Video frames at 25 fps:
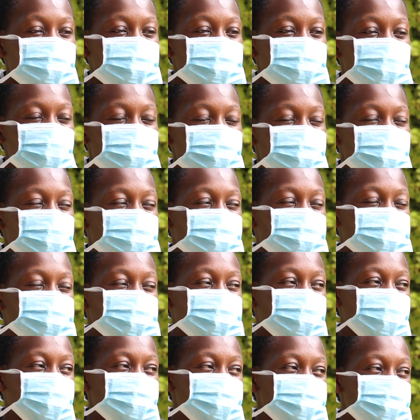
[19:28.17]
May the Lord
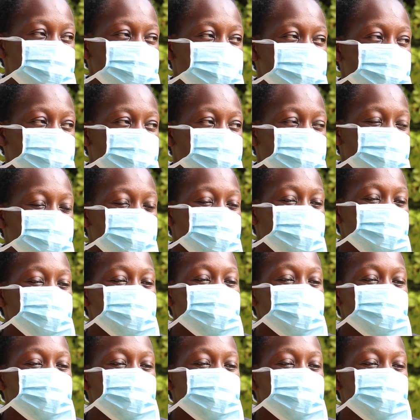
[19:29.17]
bless you all.